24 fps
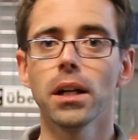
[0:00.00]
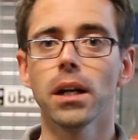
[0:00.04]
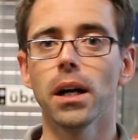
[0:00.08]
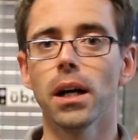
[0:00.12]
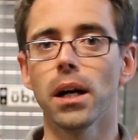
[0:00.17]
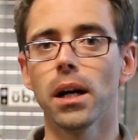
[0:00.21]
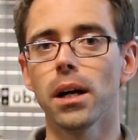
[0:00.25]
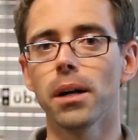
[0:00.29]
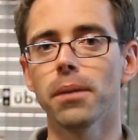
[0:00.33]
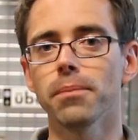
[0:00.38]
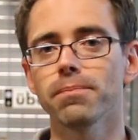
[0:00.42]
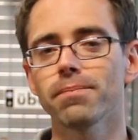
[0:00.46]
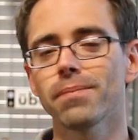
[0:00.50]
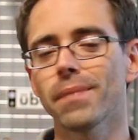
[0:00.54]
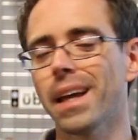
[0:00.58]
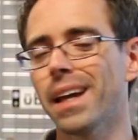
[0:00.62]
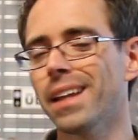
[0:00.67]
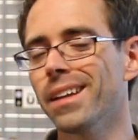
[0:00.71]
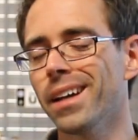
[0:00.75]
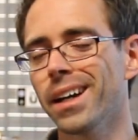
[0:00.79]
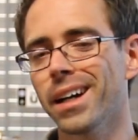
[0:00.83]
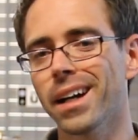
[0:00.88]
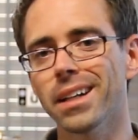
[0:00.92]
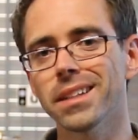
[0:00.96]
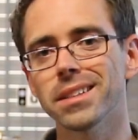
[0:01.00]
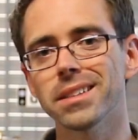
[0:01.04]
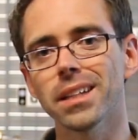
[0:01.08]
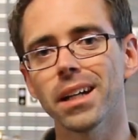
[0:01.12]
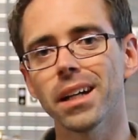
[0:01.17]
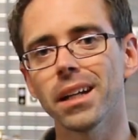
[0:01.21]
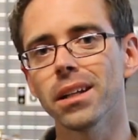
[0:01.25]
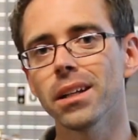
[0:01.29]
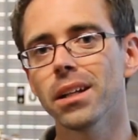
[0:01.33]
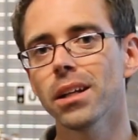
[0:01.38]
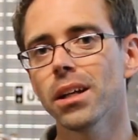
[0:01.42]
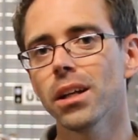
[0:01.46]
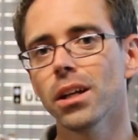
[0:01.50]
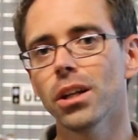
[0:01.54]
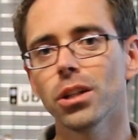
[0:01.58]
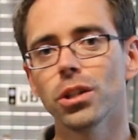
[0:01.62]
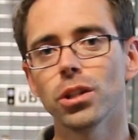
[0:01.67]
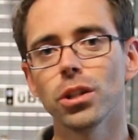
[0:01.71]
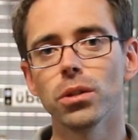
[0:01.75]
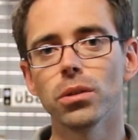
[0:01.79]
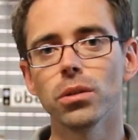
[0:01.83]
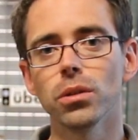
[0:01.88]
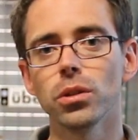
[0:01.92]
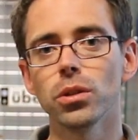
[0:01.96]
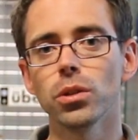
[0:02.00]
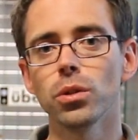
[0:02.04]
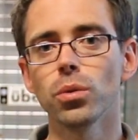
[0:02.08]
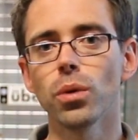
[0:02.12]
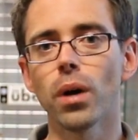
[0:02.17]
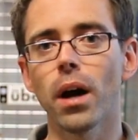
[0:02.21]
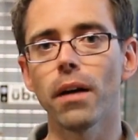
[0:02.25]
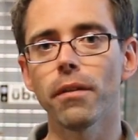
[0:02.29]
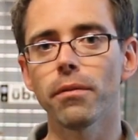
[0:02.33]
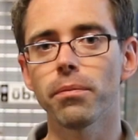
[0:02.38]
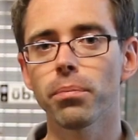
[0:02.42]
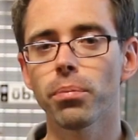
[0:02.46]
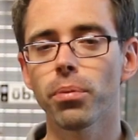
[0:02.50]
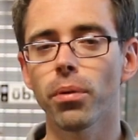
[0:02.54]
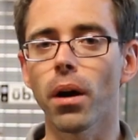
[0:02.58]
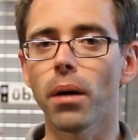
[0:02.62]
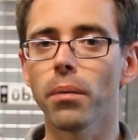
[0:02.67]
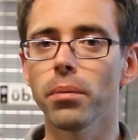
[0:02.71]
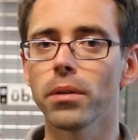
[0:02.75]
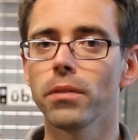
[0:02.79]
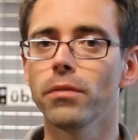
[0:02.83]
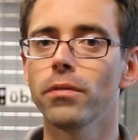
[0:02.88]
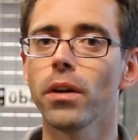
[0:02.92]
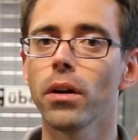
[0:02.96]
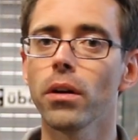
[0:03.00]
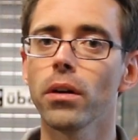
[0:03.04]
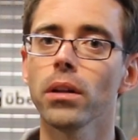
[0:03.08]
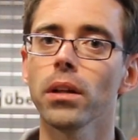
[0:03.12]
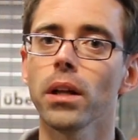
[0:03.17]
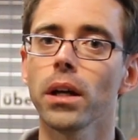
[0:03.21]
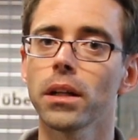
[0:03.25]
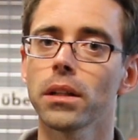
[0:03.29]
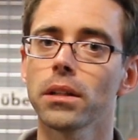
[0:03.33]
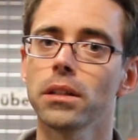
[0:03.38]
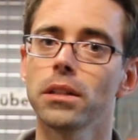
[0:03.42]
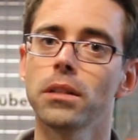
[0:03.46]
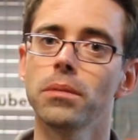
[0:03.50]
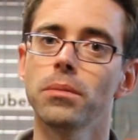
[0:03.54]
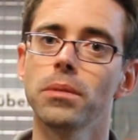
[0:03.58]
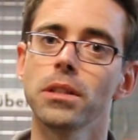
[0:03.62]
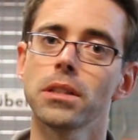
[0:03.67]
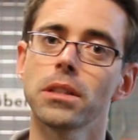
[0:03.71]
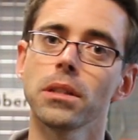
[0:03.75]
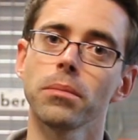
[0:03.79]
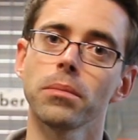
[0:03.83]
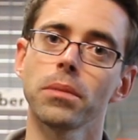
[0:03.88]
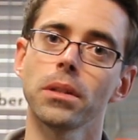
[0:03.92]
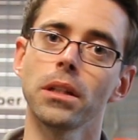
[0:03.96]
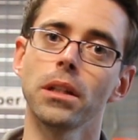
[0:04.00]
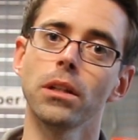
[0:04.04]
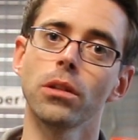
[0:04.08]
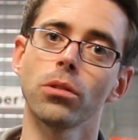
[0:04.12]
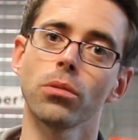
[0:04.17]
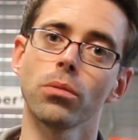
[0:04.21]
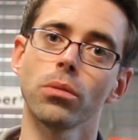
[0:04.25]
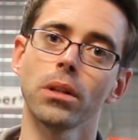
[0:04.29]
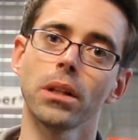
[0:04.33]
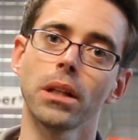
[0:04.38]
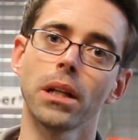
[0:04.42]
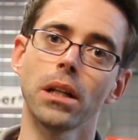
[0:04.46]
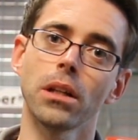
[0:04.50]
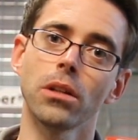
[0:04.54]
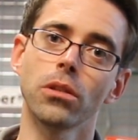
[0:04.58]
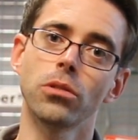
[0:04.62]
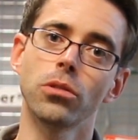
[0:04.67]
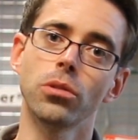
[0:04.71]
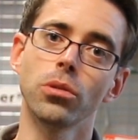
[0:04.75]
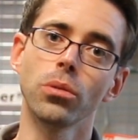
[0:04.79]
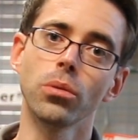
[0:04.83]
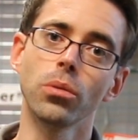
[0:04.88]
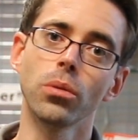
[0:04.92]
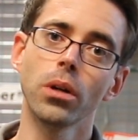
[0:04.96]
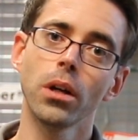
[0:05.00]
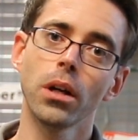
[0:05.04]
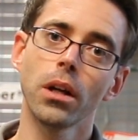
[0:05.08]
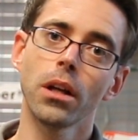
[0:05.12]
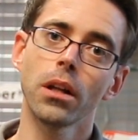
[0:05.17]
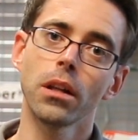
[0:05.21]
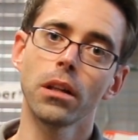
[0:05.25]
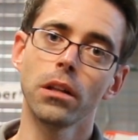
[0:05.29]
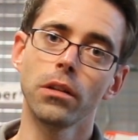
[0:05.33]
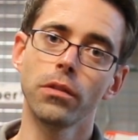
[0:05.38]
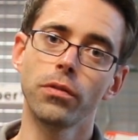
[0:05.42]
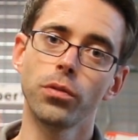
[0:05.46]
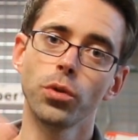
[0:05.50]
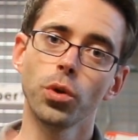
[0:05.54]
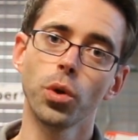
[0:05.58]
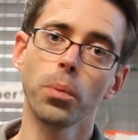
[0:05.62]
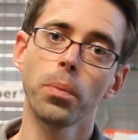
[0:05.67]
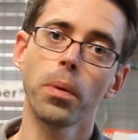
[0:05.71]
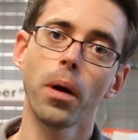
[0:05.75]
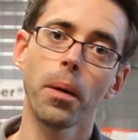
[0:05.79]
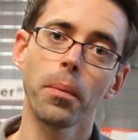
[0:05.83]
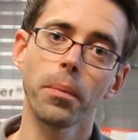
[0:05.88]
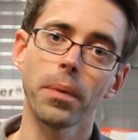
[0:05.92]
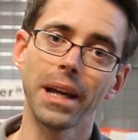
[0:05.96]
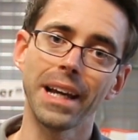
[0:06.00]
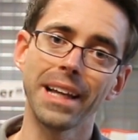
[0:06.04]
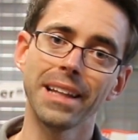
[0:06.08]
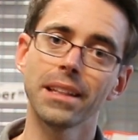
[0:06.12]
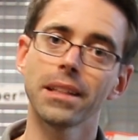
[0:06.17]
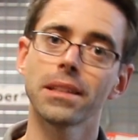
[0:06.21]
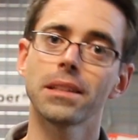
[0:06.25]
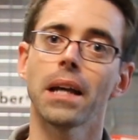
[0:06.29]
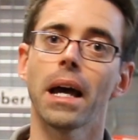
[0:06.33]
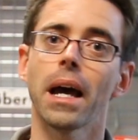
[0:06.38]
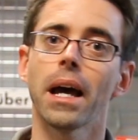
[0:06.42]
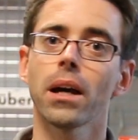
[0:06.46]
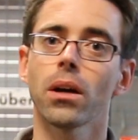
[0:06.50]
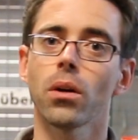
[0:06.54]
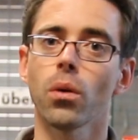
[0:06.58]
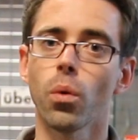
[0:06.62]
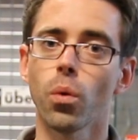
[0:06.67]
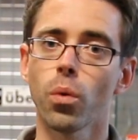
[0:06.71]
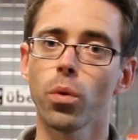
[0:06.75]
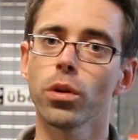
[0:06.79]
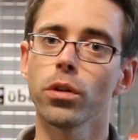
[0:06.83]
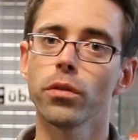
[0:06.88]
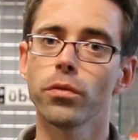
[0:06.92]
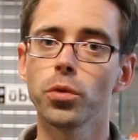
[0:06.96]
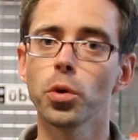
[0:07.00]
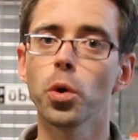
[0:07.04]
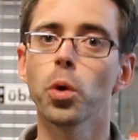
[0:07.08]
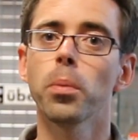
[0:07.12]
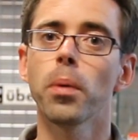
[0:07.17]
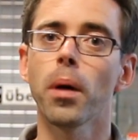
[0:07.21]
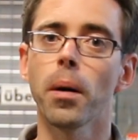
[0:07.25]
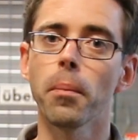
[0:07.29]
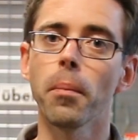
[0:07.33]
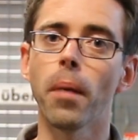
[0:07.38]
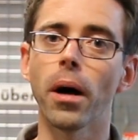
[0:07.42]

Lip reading: And like I said, you have probably very likely to be something either related to the fuel pump in the tank or the fuel pump